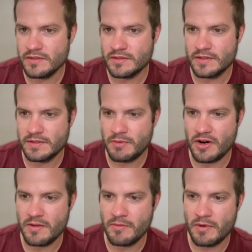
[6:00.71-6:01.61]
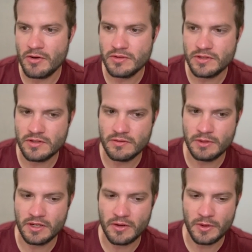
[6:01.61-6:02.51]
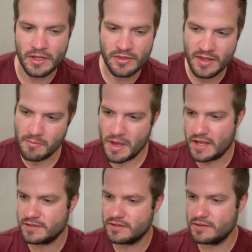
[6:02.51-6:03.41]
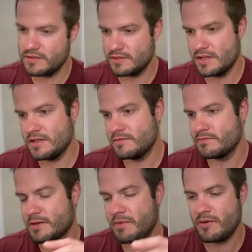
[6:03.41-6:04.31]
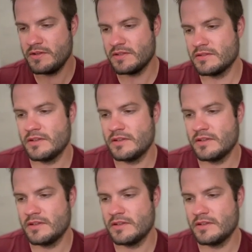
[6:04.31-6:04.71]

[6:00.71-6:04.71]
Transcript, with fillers: So that's part of the approach. We're going theme-based uh, components.